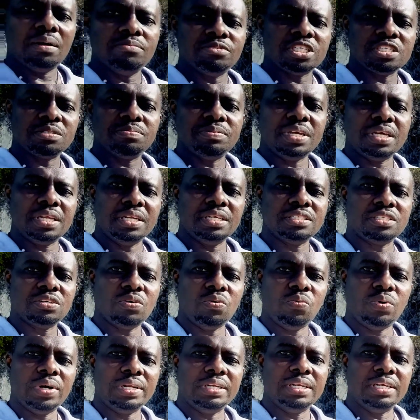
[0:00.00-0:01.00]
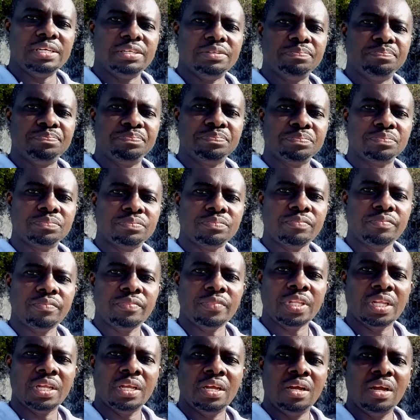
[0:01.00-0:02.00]
just beginning to wonder
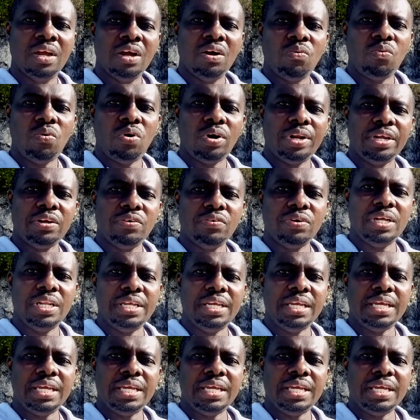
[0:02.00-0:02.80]
what it really